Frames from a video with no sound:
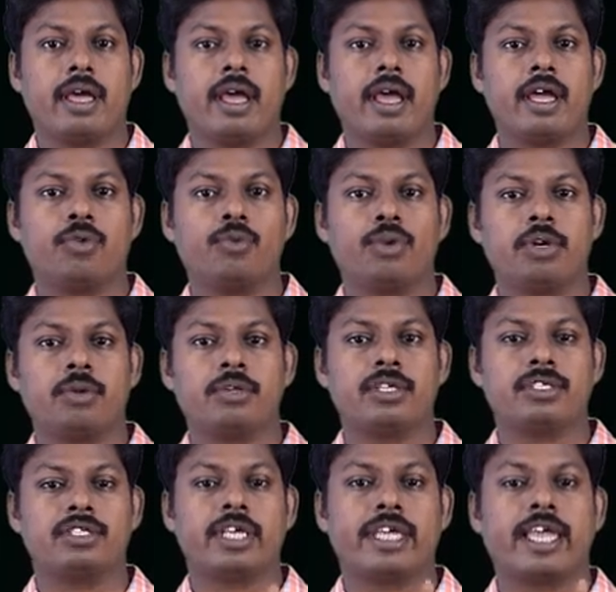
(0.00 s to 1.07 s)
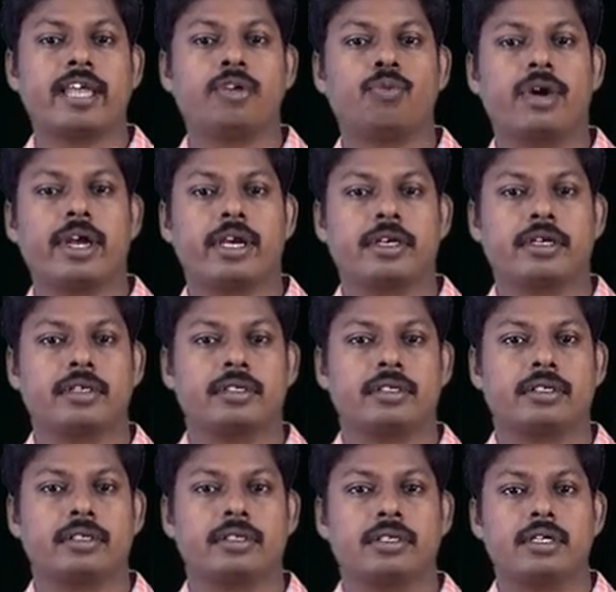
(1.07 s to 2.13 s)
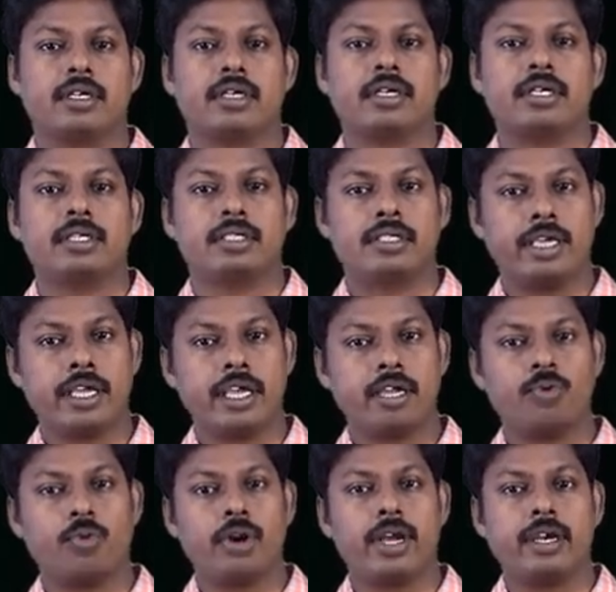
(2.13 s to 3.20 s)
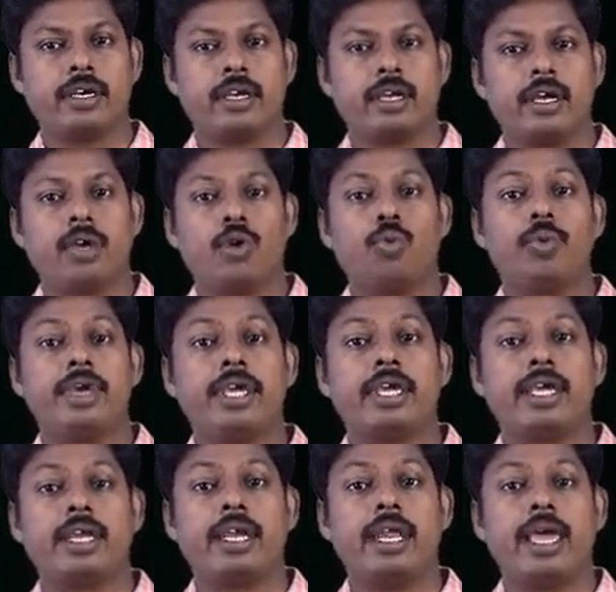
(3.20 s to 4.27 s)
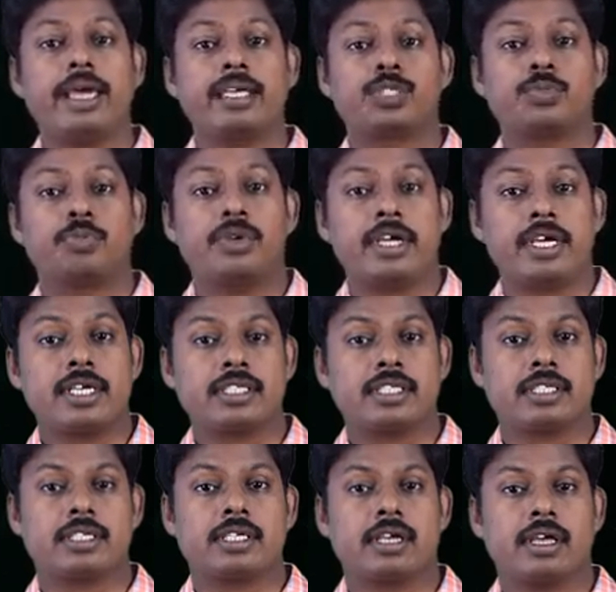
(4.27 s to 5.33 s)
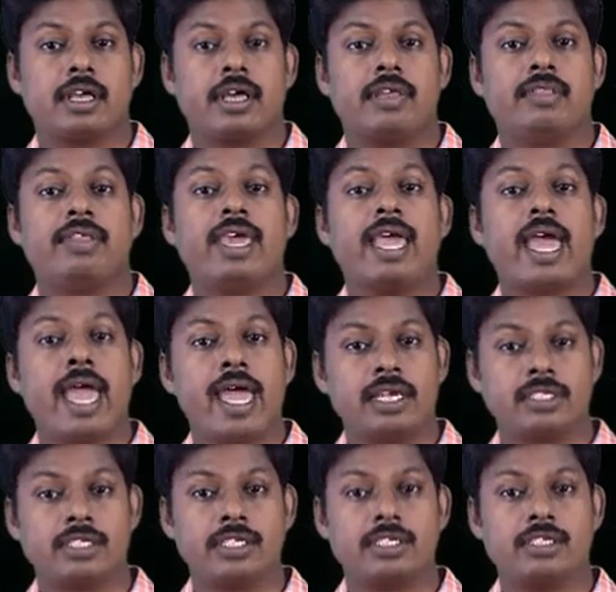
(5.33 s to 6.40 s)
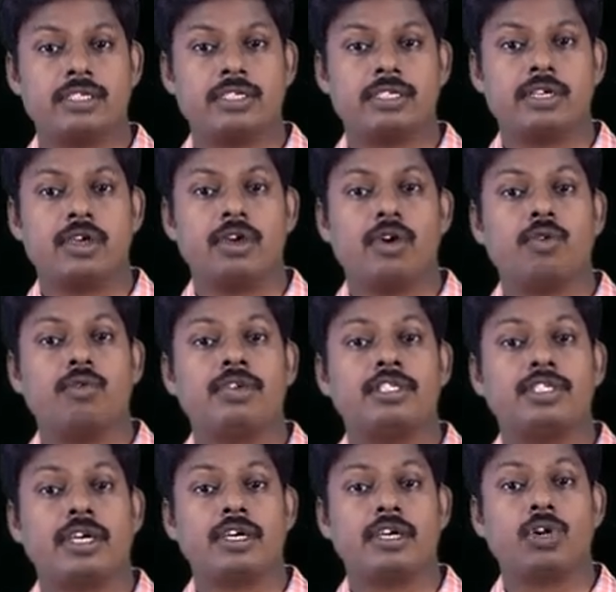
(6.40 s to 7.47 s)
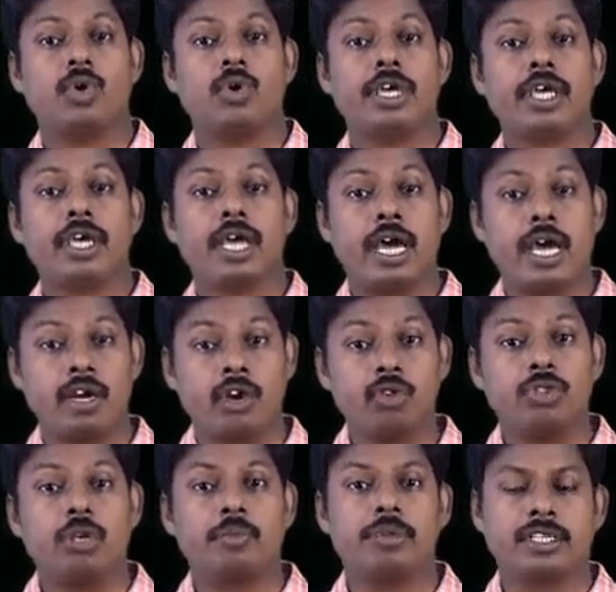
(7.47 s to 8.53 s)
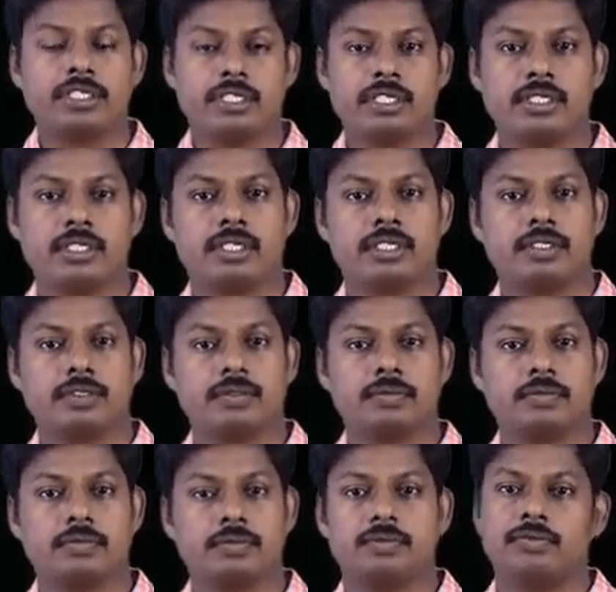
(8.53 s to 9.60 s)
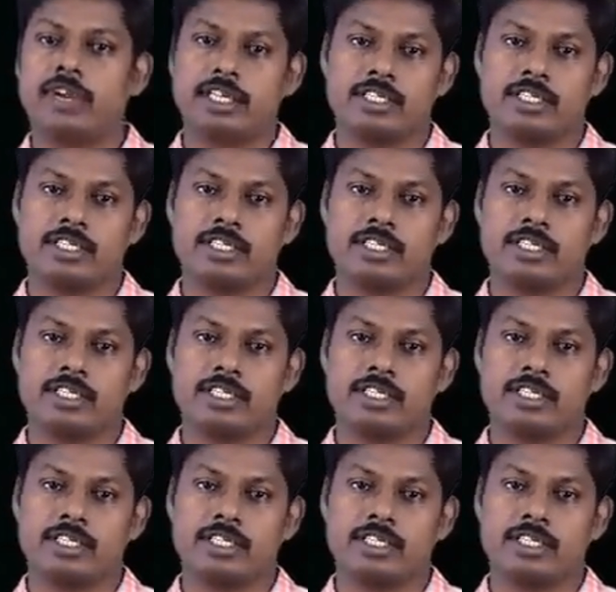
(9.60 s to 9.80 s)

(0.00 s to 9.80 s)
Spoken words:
And what about the second one? Second one, we can express the actions which are going around the present. For